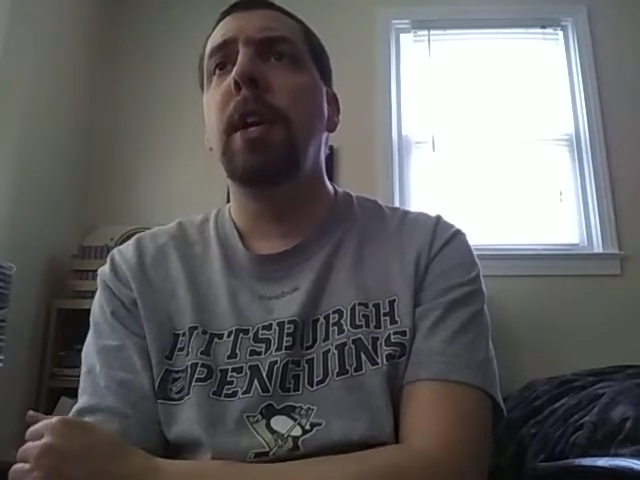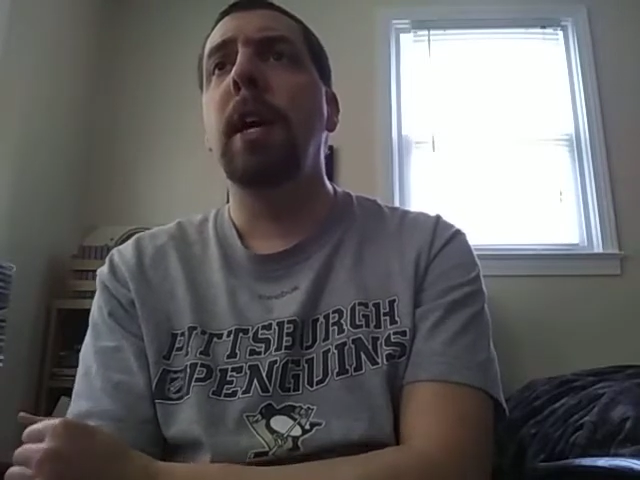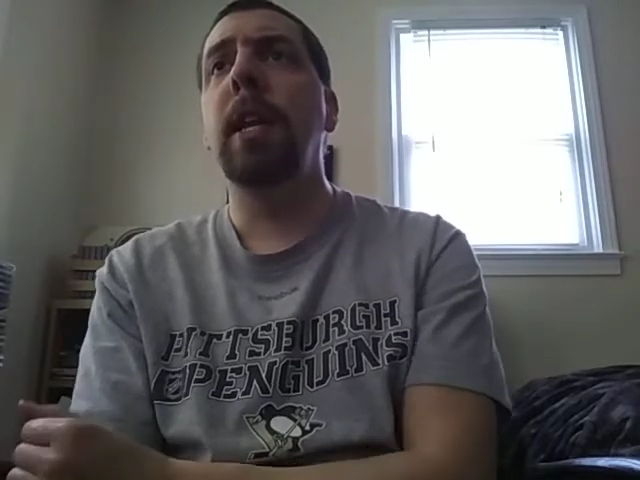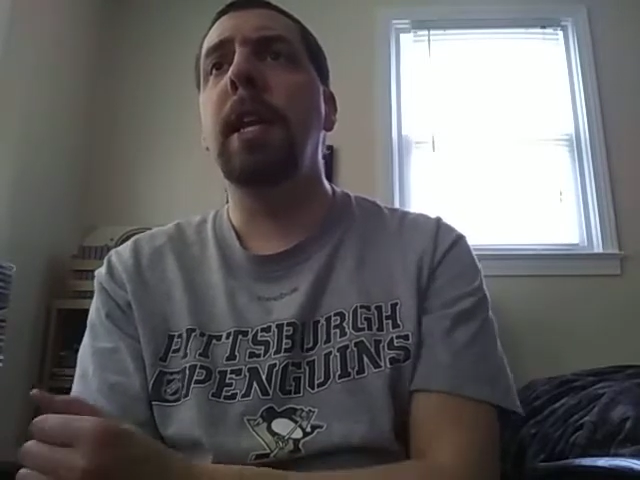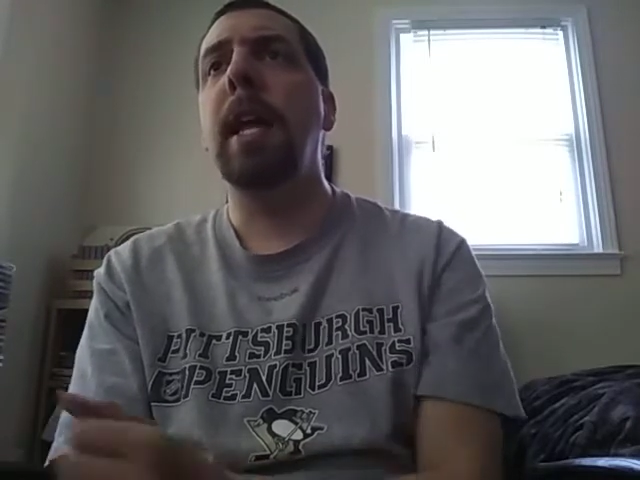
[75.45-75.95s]

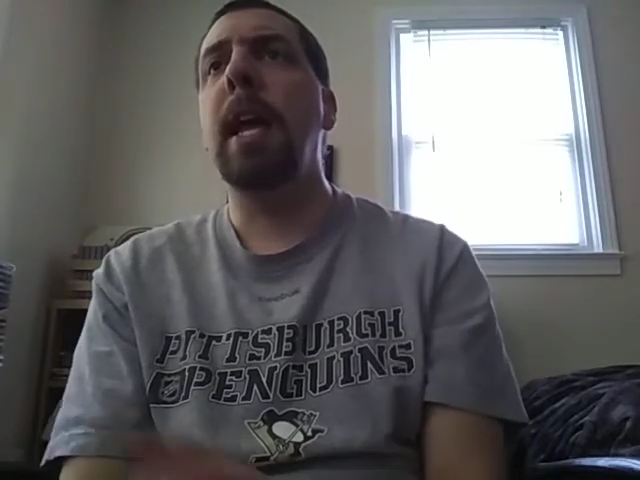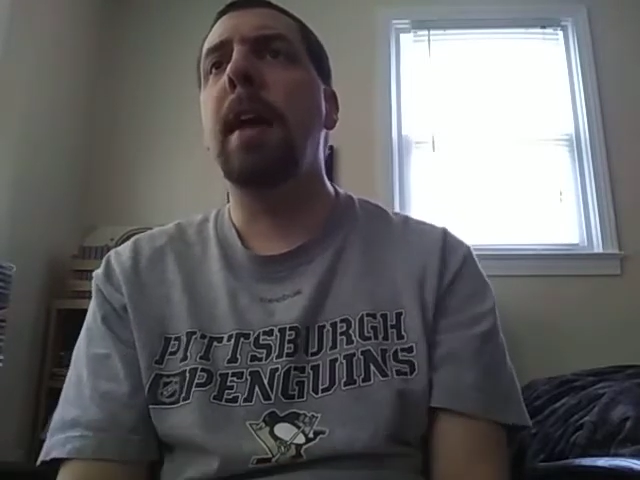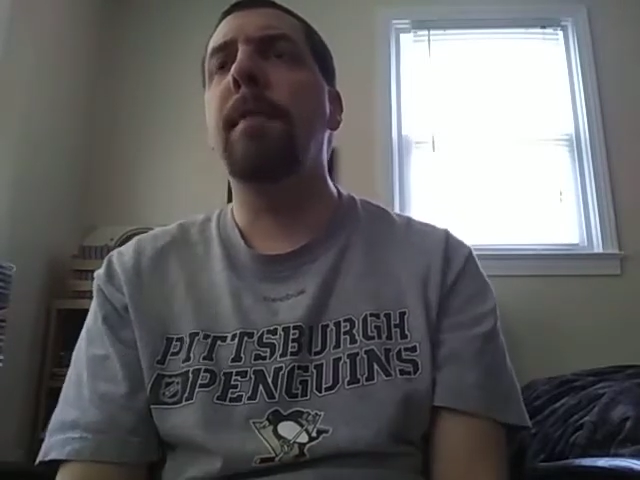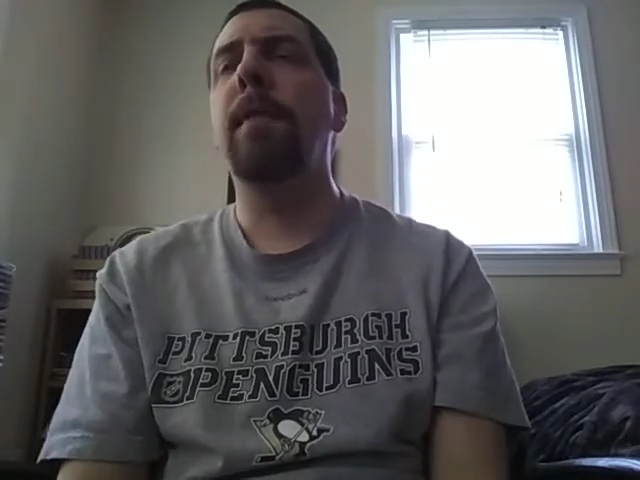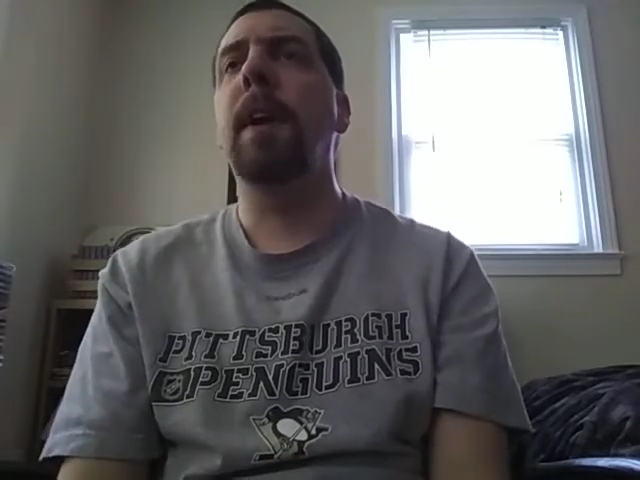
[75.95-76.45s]
And then they
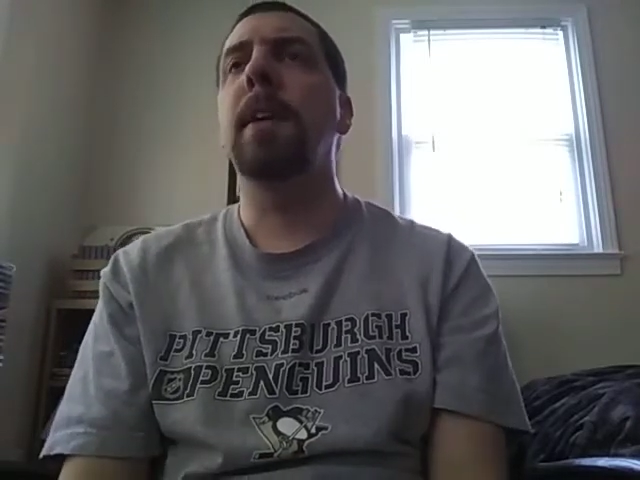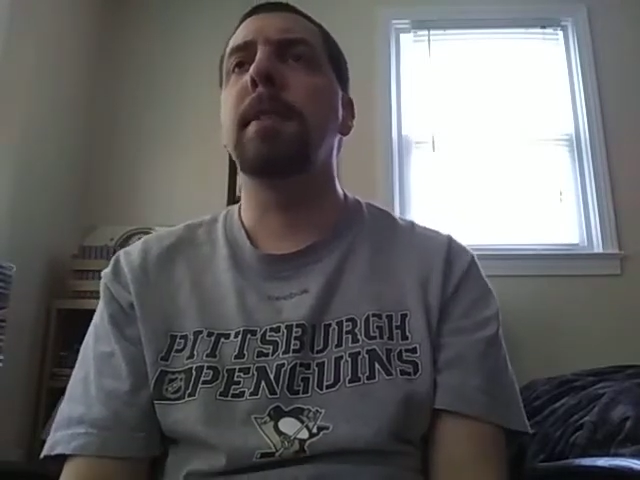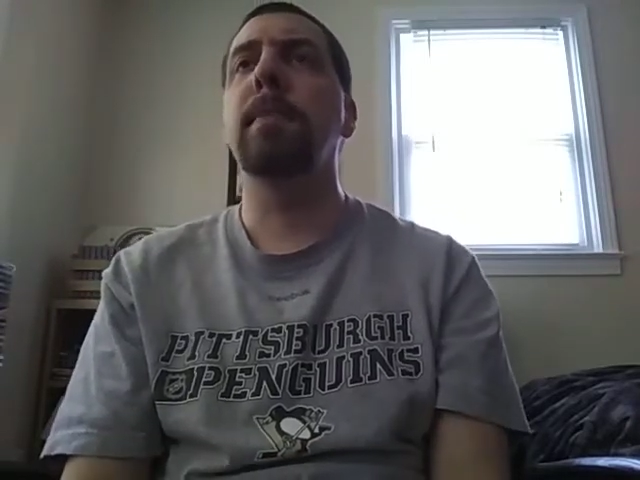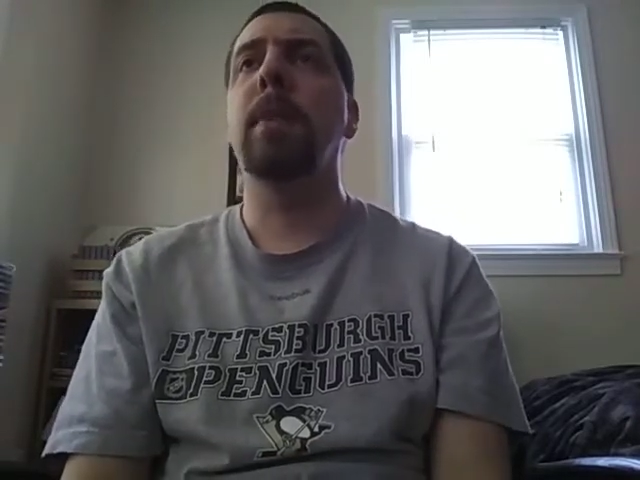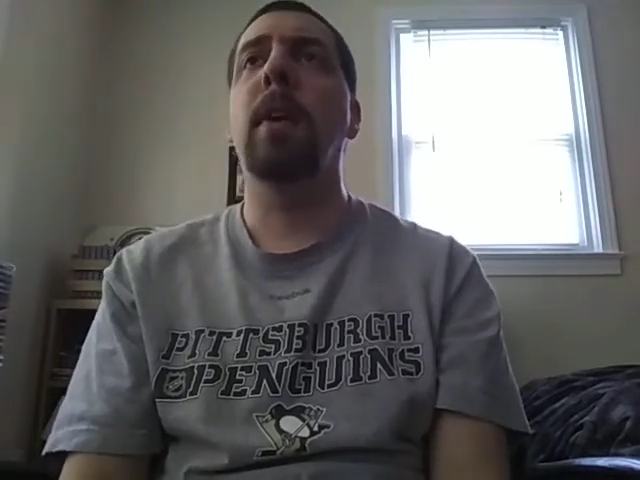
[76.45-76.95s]
have
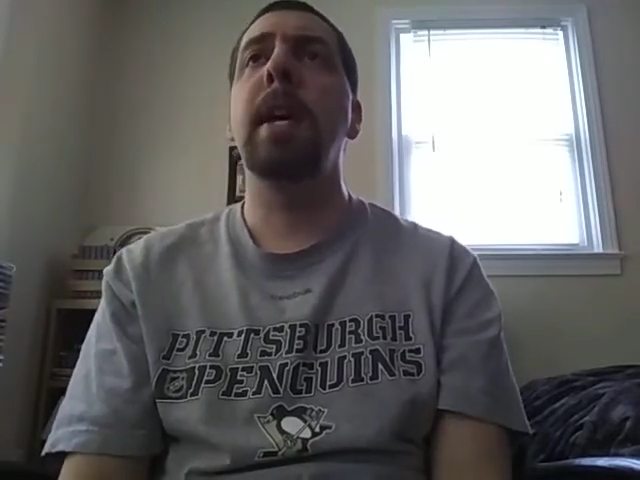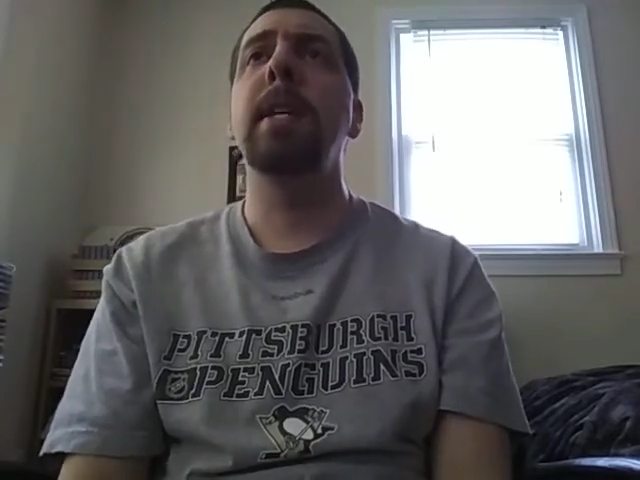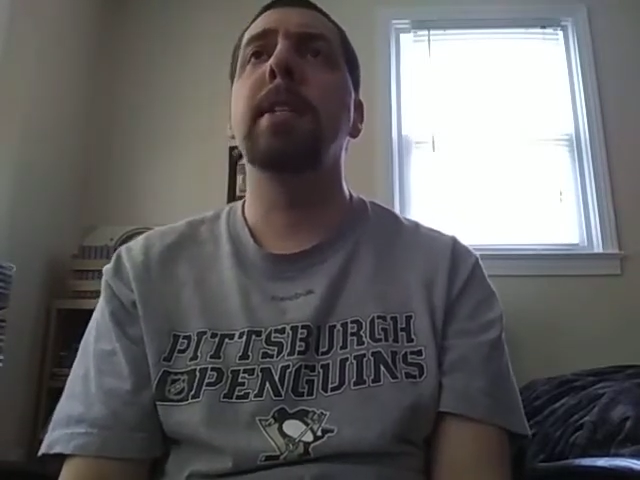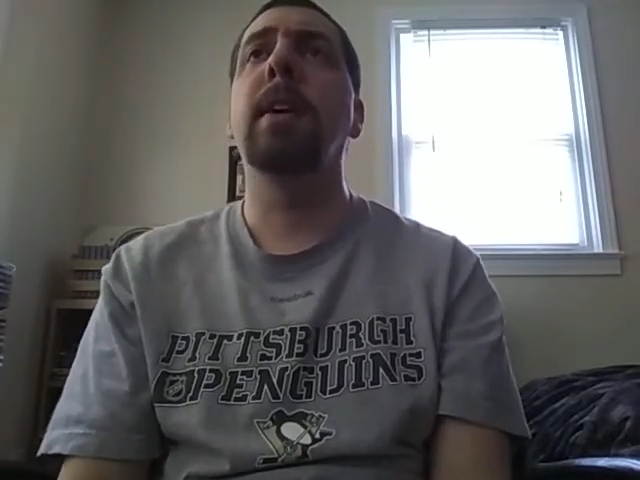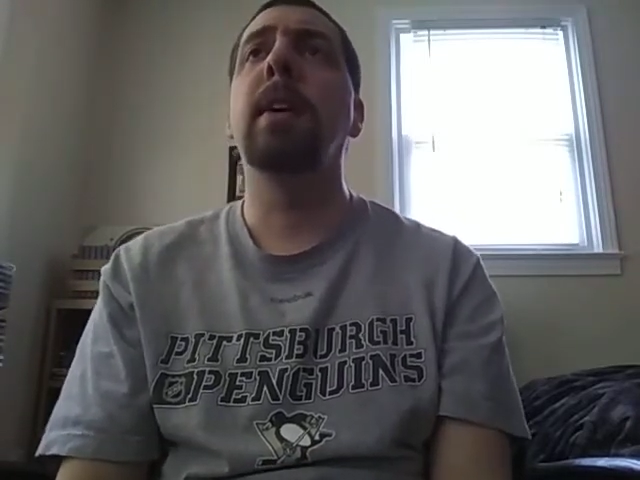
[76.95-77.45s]
some
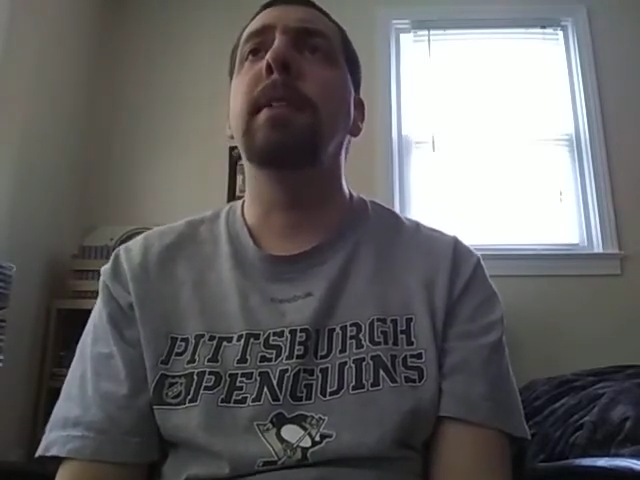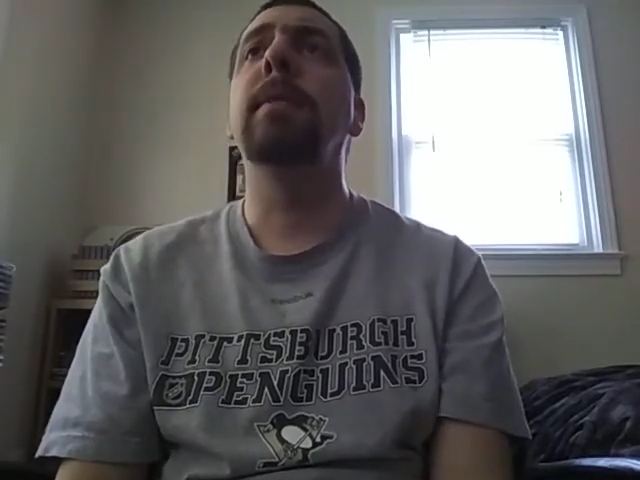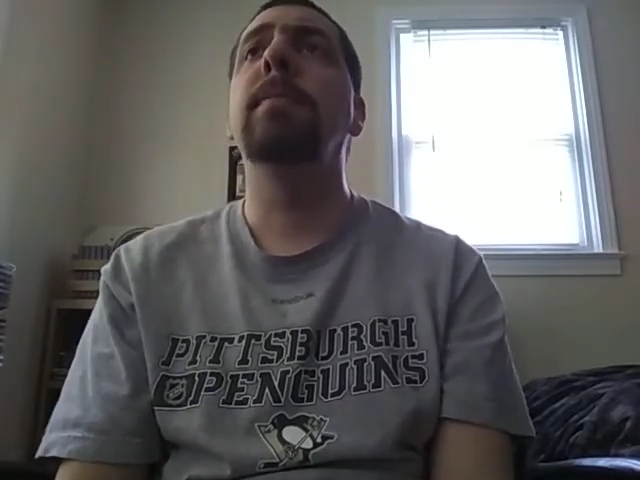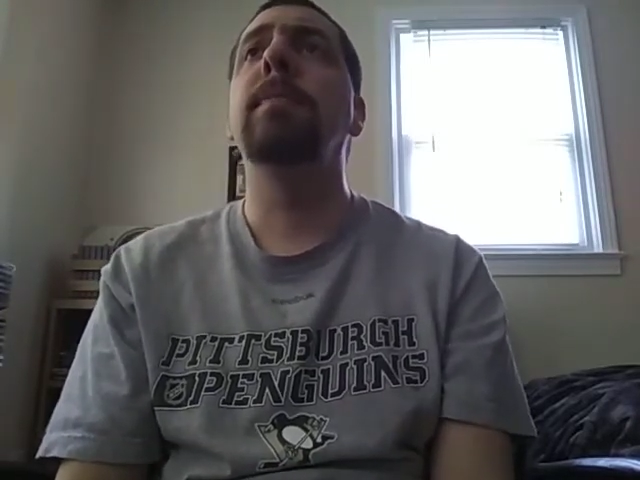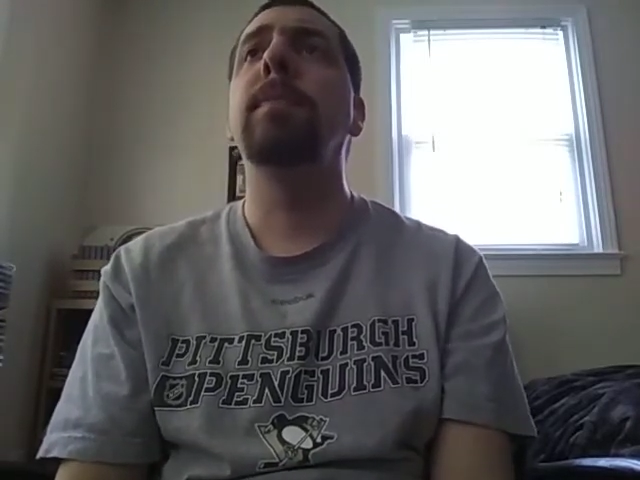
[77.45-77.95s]
grades on